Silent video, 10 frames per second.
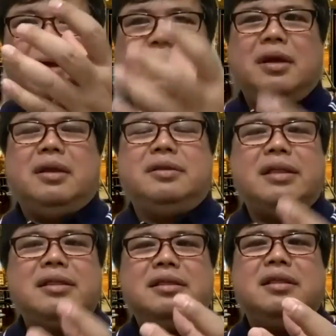That
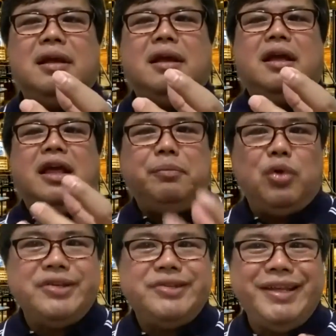if you
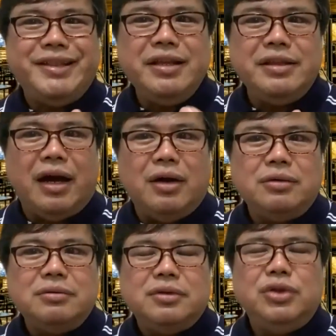are sitting
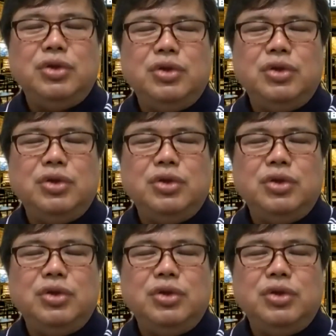down, you have a